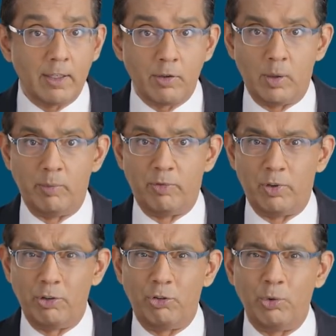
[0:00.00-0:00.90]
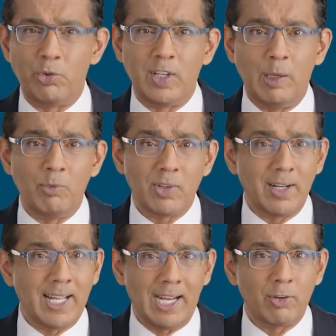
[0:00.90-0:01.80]
the term virtue seems
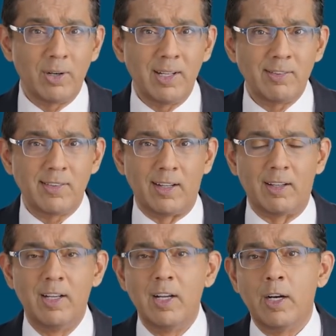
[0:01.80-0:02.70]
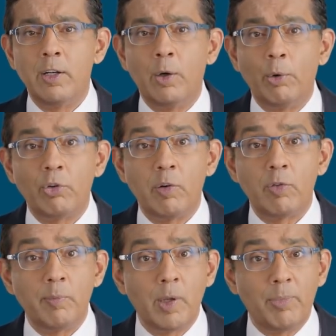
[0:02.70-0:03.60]
anachronistic, a notion
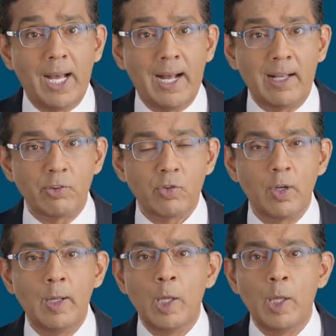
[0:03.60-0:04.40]
from the past.